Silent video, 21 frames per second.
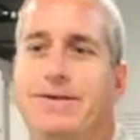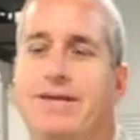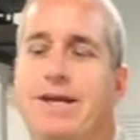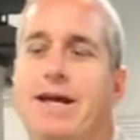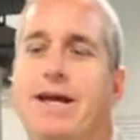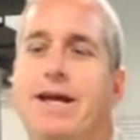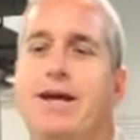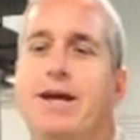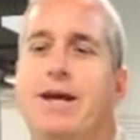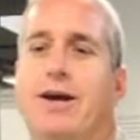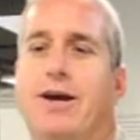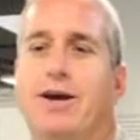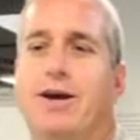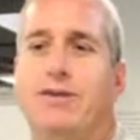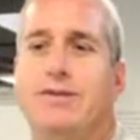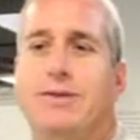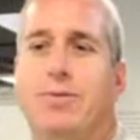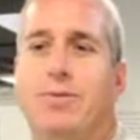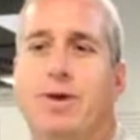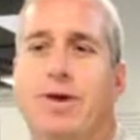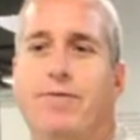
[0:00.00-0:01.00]
saying goes
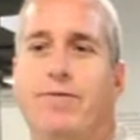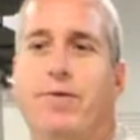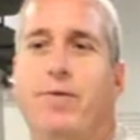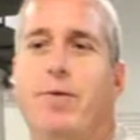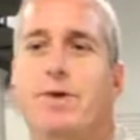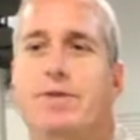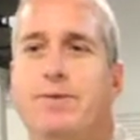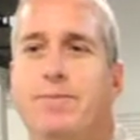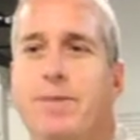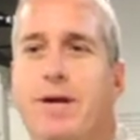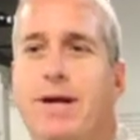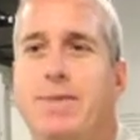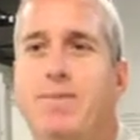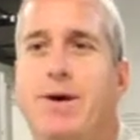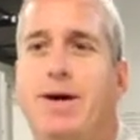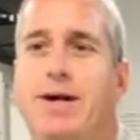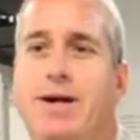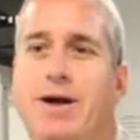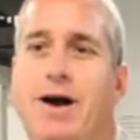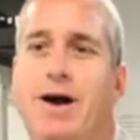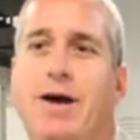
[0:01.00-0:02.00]
that whatever wasn't made
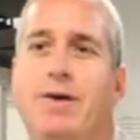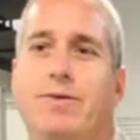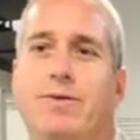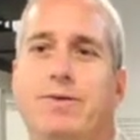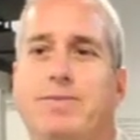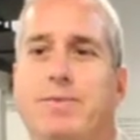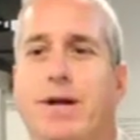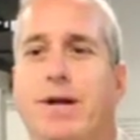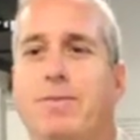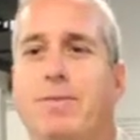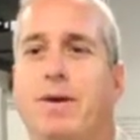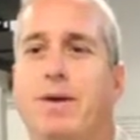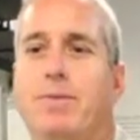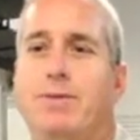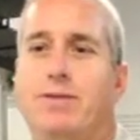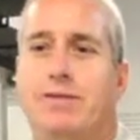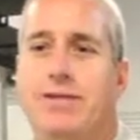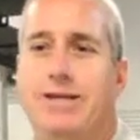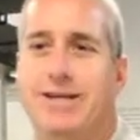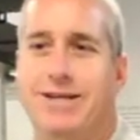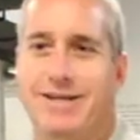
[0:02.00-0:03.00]
by God was made by
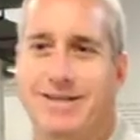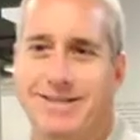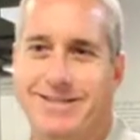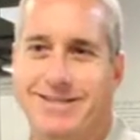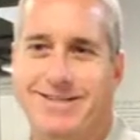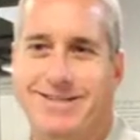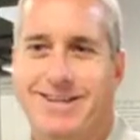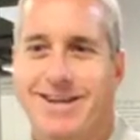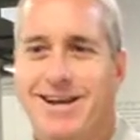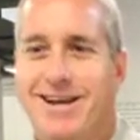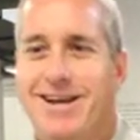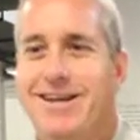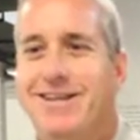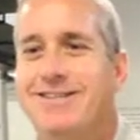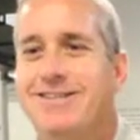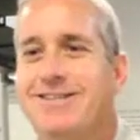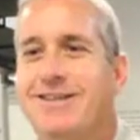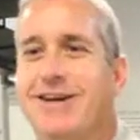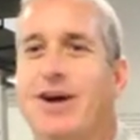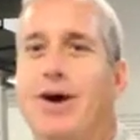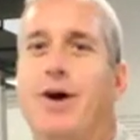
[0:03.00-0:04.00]
machinists.
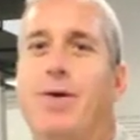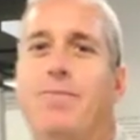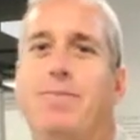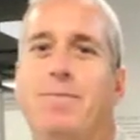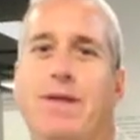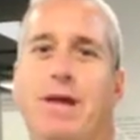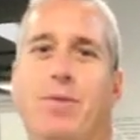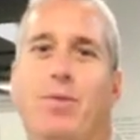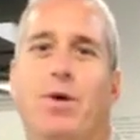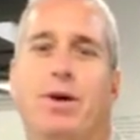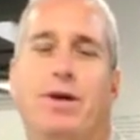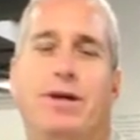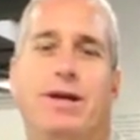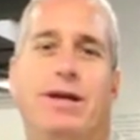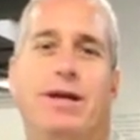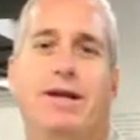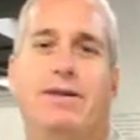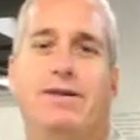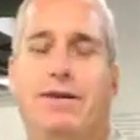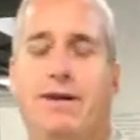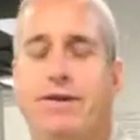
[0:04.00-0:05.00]
So they work in
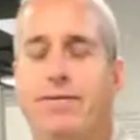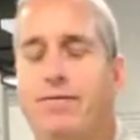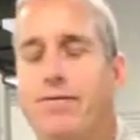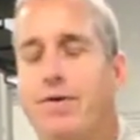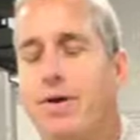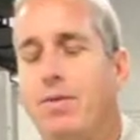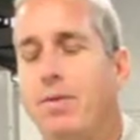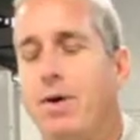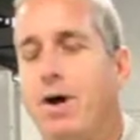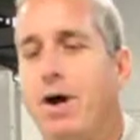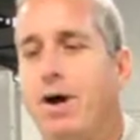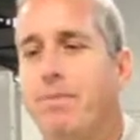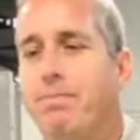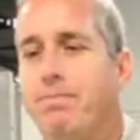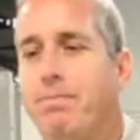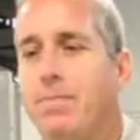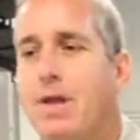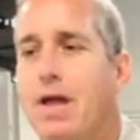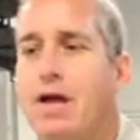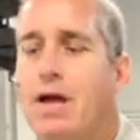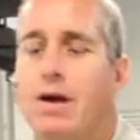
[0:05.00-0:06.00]
anything from,
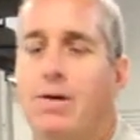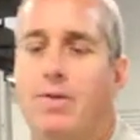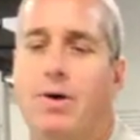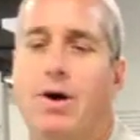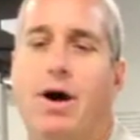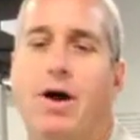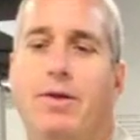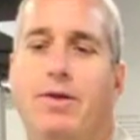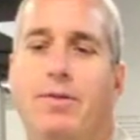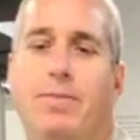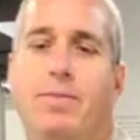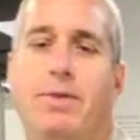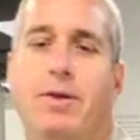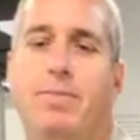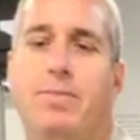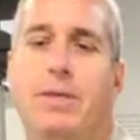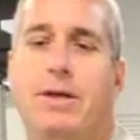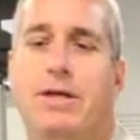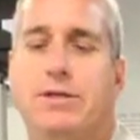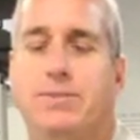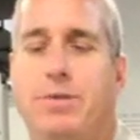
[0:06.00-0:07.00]
the
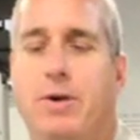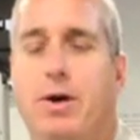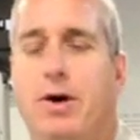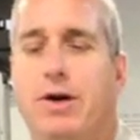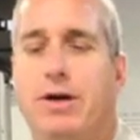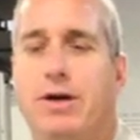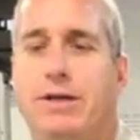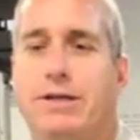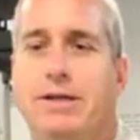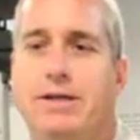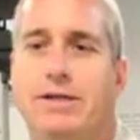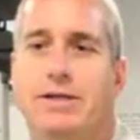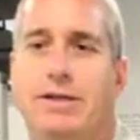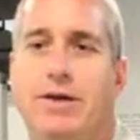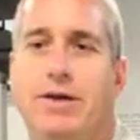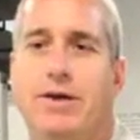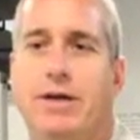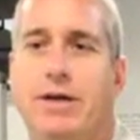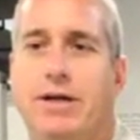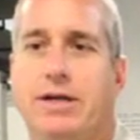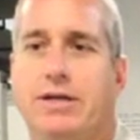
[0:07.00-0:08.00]
biggest part in this
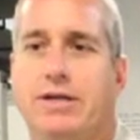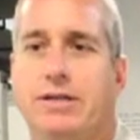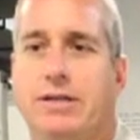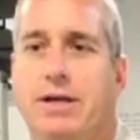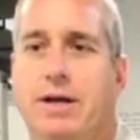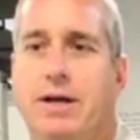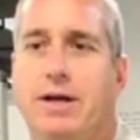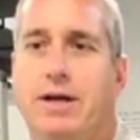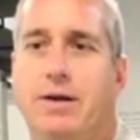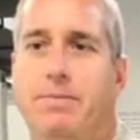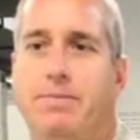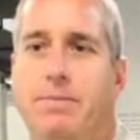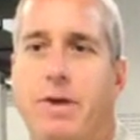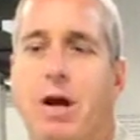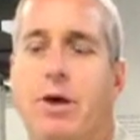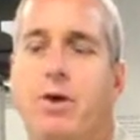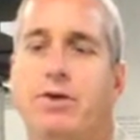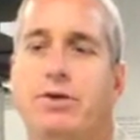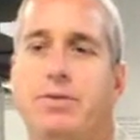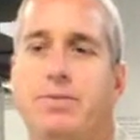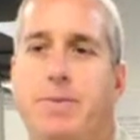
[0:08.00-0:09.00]
area is
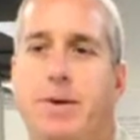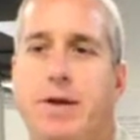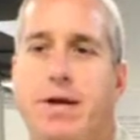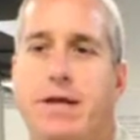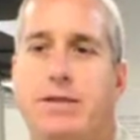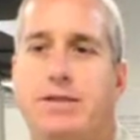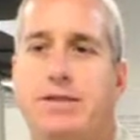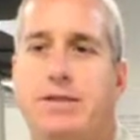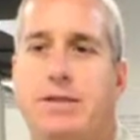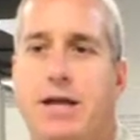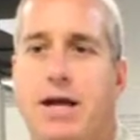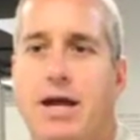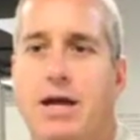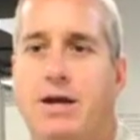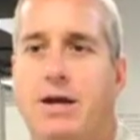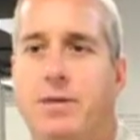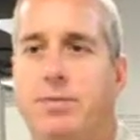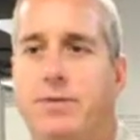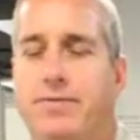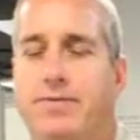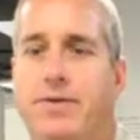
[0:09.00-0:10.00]
aerospace
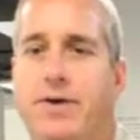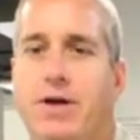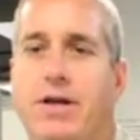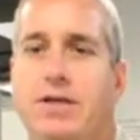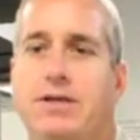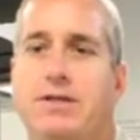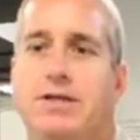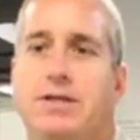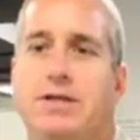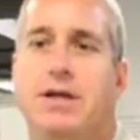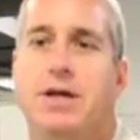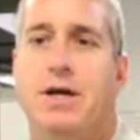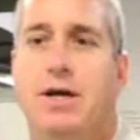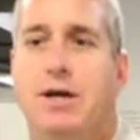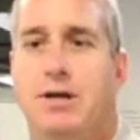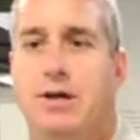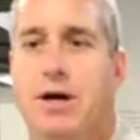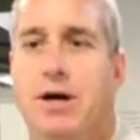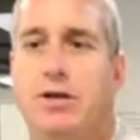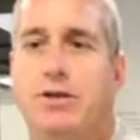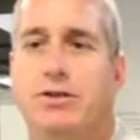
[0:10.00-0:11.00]
and defense.
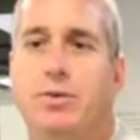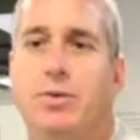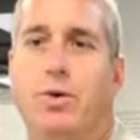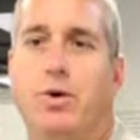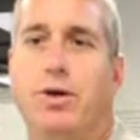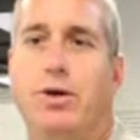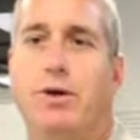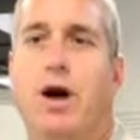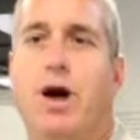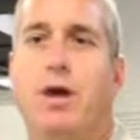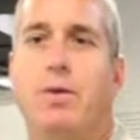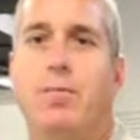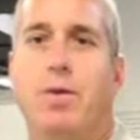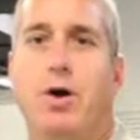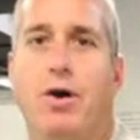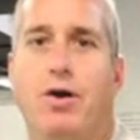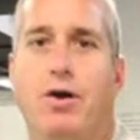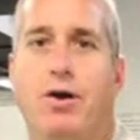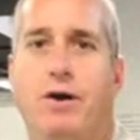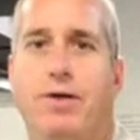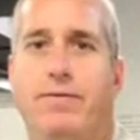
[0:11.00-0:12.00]
They also work in
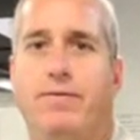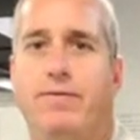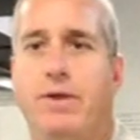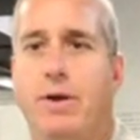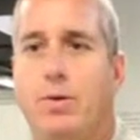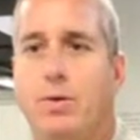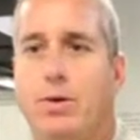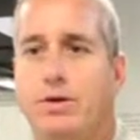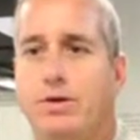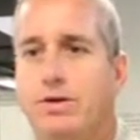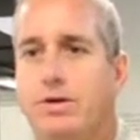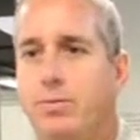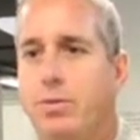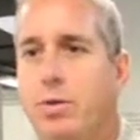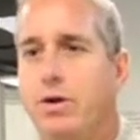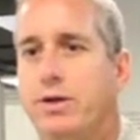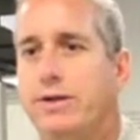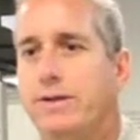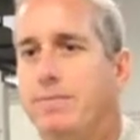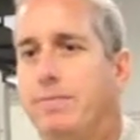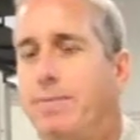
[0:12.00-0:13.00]
automotive. They
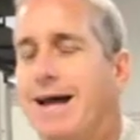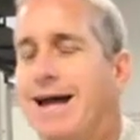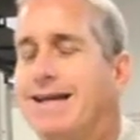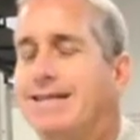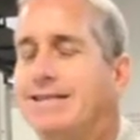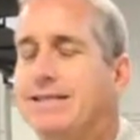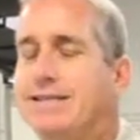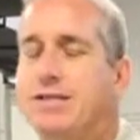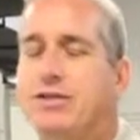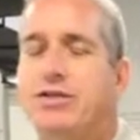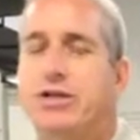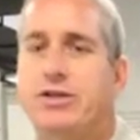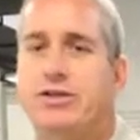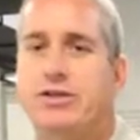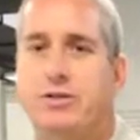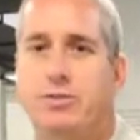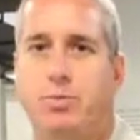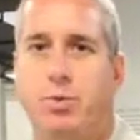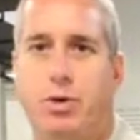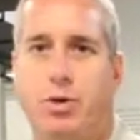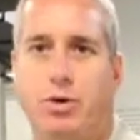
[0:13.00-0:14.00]
worked in plastic
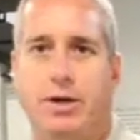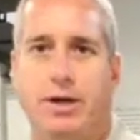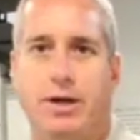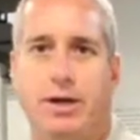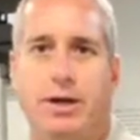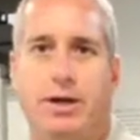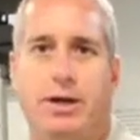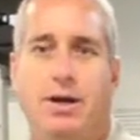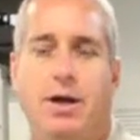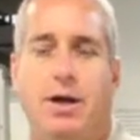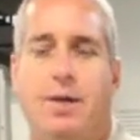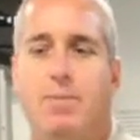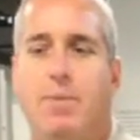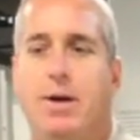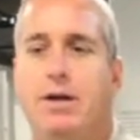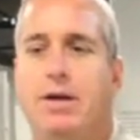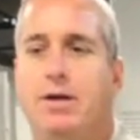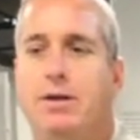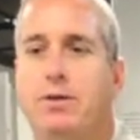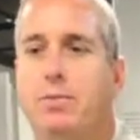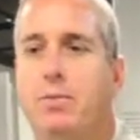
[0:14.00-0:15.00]
injection molding,
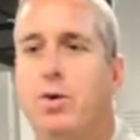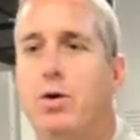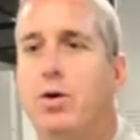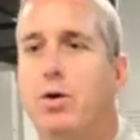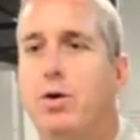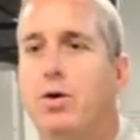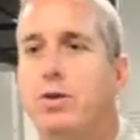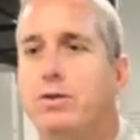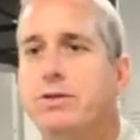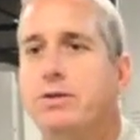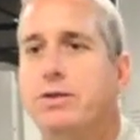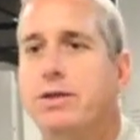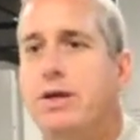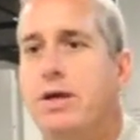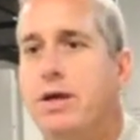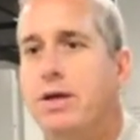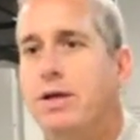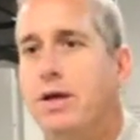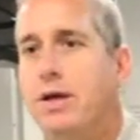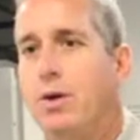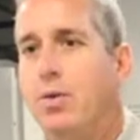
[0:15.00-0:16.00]
making the molds.
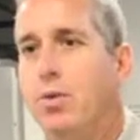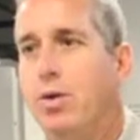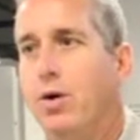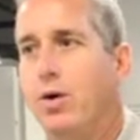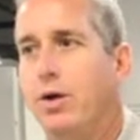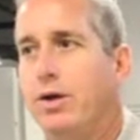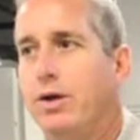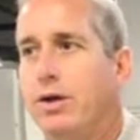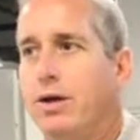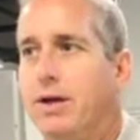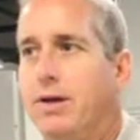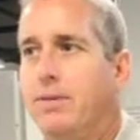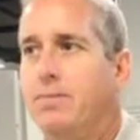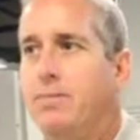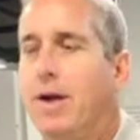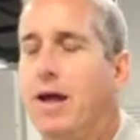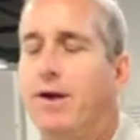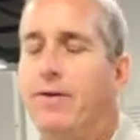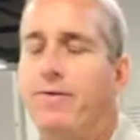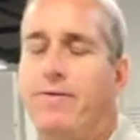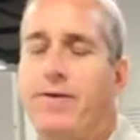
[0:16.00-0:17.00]
They work in
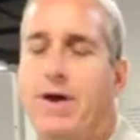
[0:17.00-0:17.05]
metal